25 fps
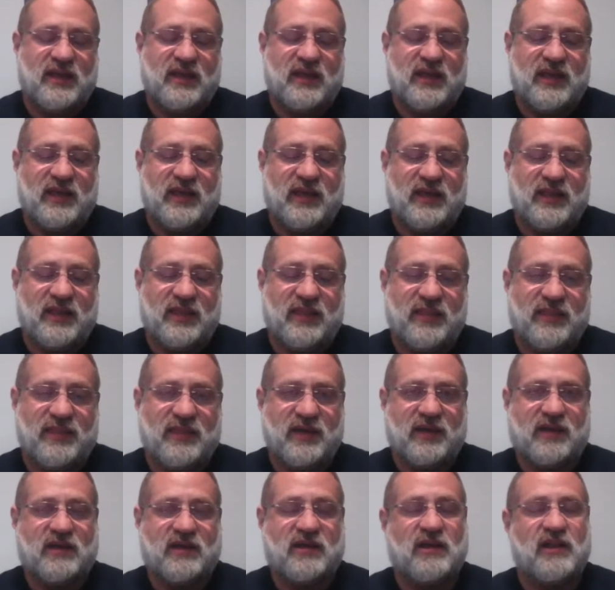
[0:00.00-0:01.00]
and
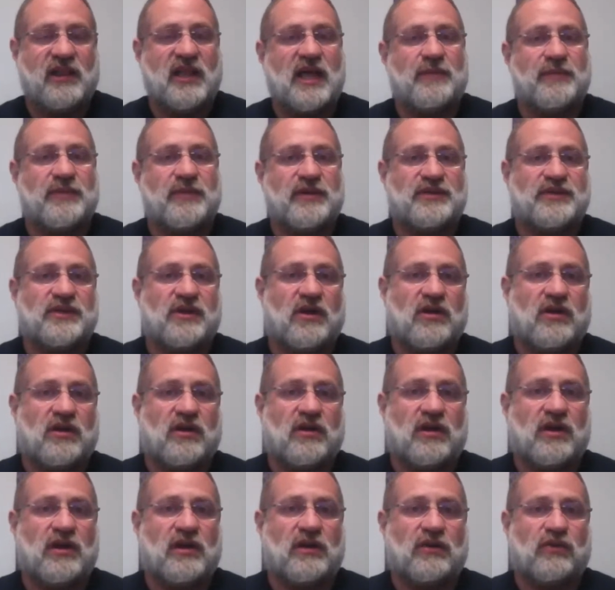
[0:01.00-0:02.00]
the Kalamas
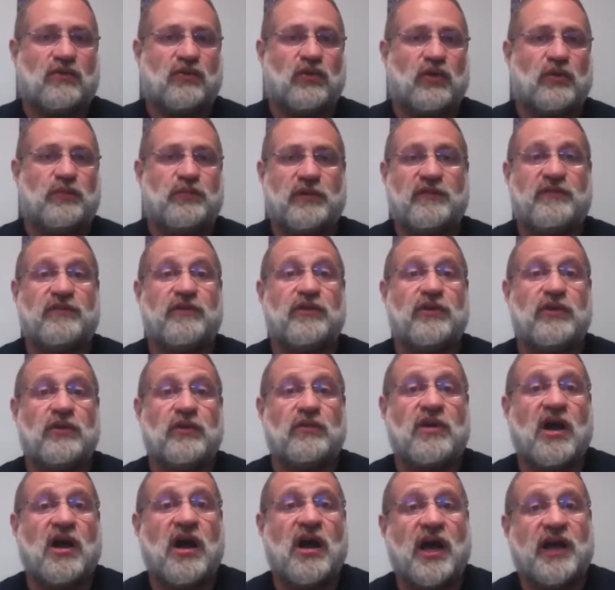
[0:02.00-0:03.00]
are a group of
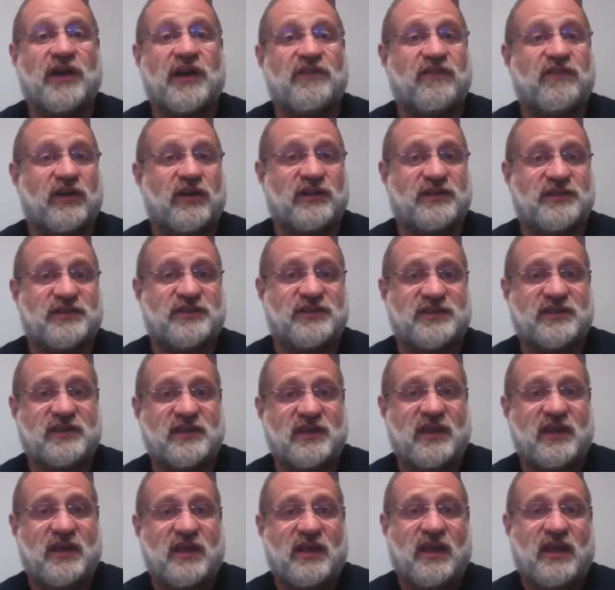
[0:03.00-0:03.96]
new converts,